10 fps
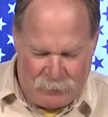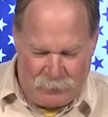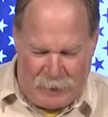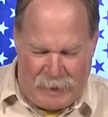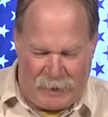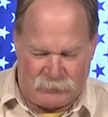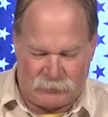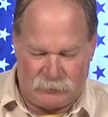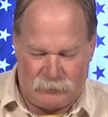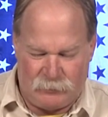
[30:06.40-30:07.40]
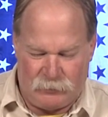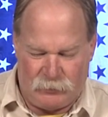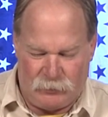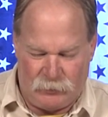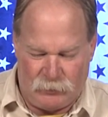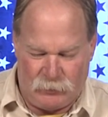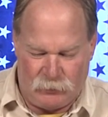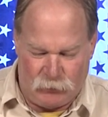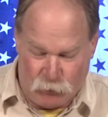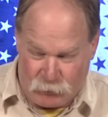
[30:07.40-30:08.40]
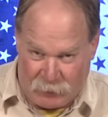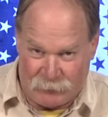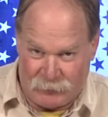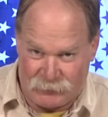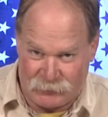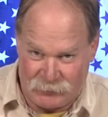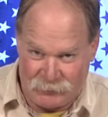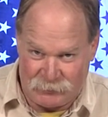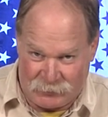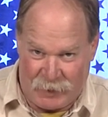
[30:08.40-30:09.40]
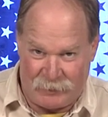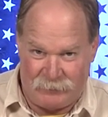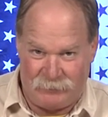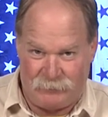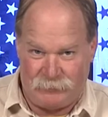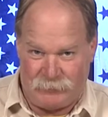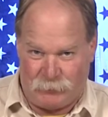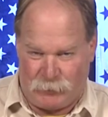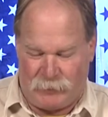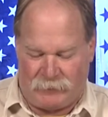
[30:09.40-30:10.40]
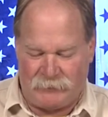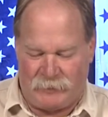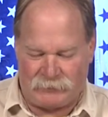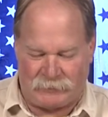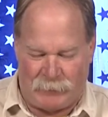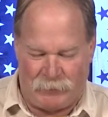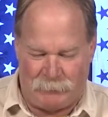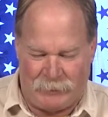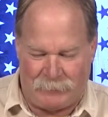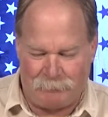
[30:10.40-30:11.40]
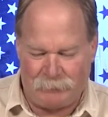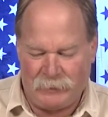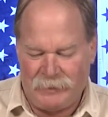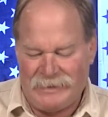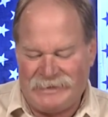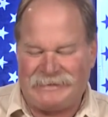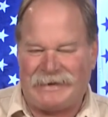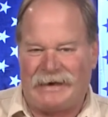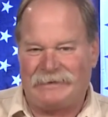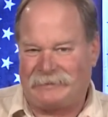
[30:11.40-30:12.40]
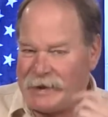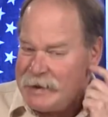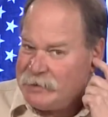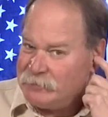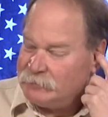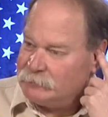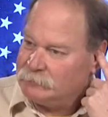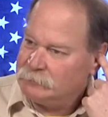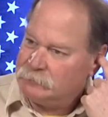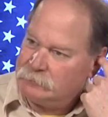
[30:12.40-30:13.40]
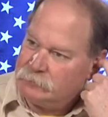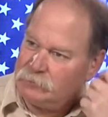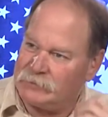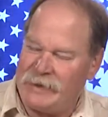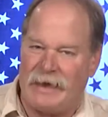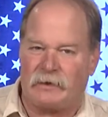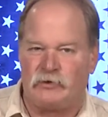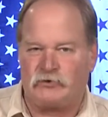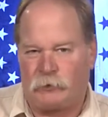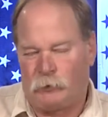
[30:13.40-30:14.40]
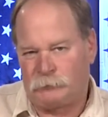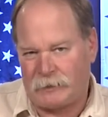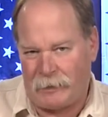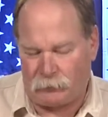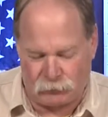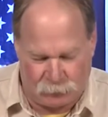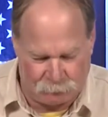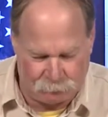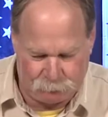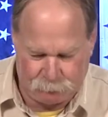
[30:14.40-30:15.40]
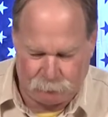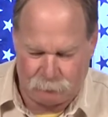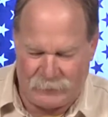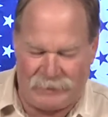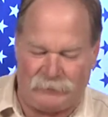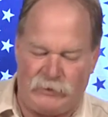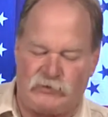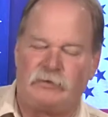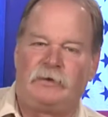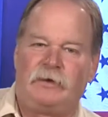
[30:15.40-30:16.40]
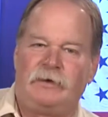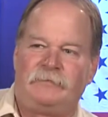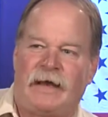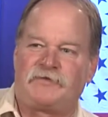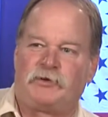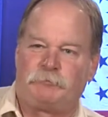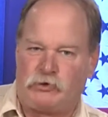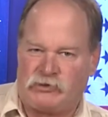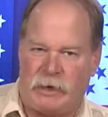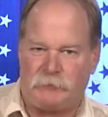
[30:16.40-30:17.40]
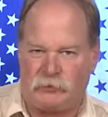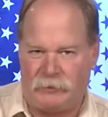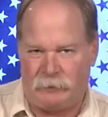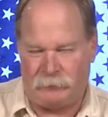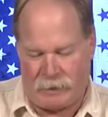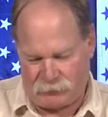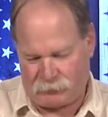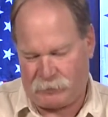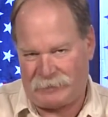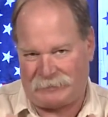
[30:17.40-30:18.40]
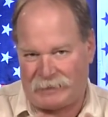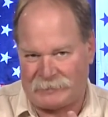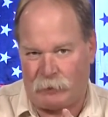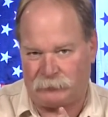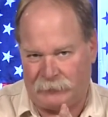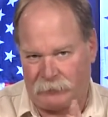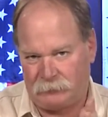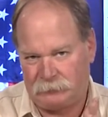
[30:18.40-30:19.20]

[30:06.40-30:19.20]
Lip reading: as Newt Gingrich said, and we're going to get into that statement in a minute, is that they can't control Donald Trump. At least that's the perception that's out there.